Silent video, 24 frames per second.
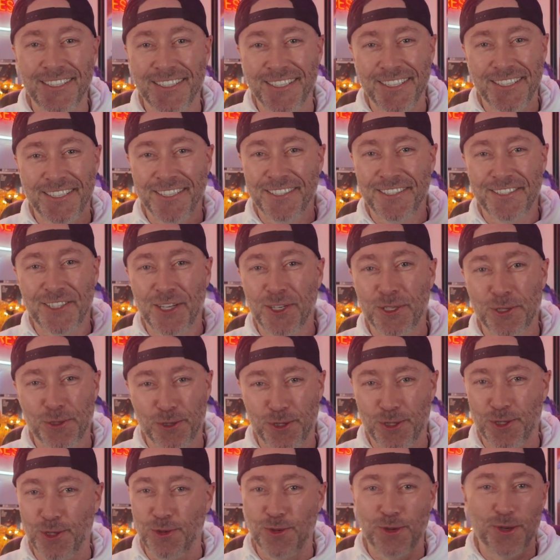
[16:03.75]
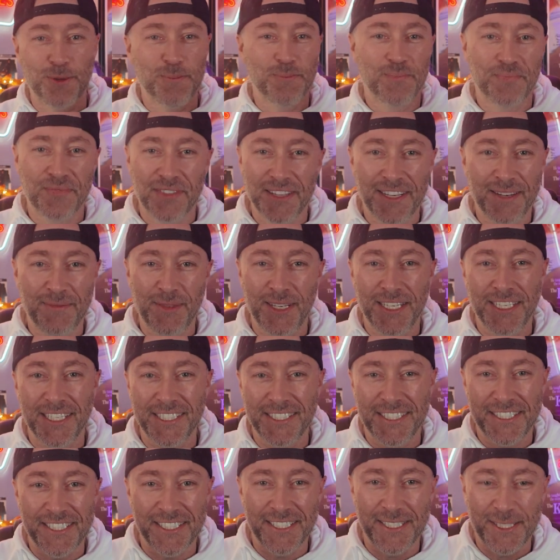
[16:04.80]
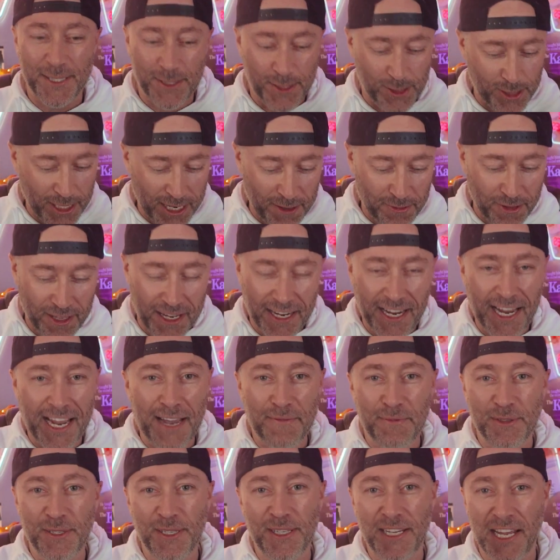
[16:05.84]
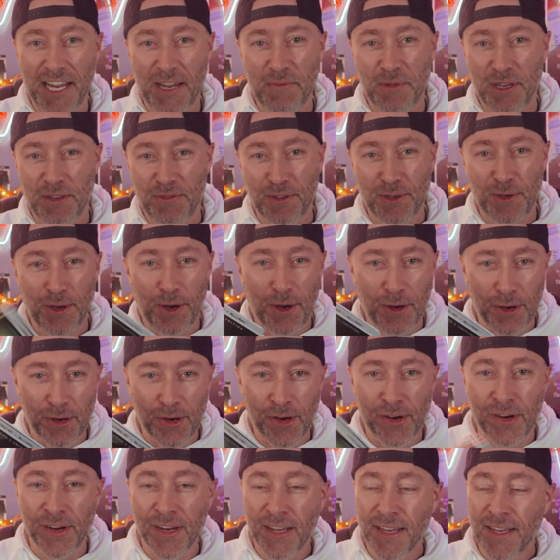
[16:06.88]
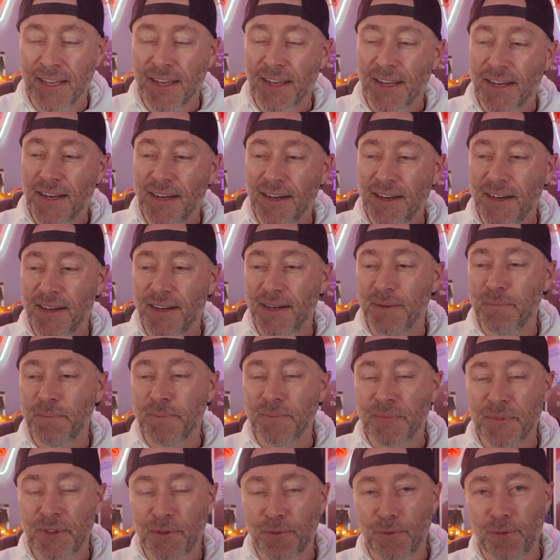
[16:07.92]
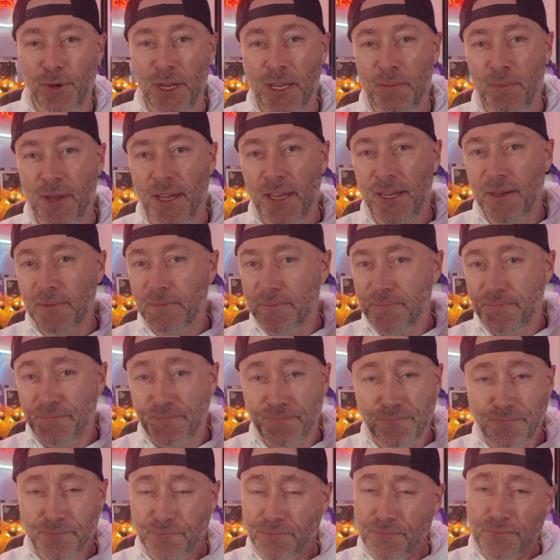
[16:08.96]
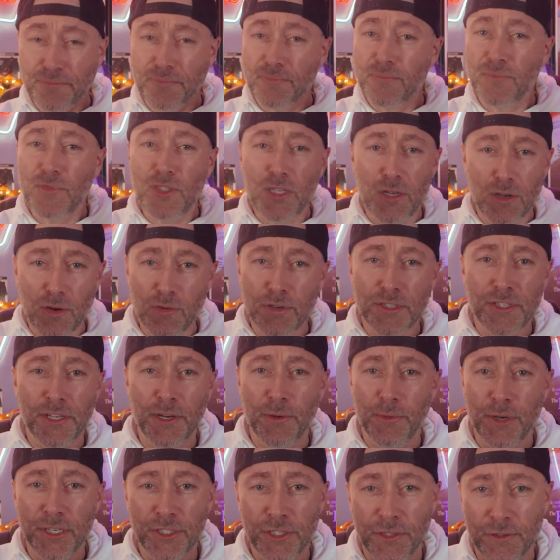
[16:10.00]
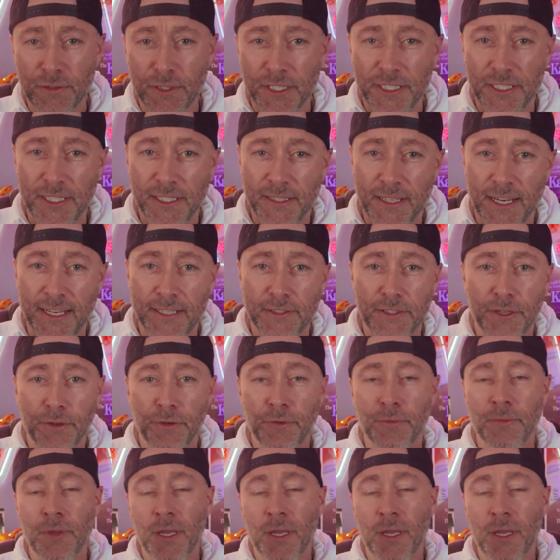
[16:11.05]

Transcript: a thunderstorm. I mean, it's just the same thing happened in the Amityville Horror remake. Of course, the original, it did that too.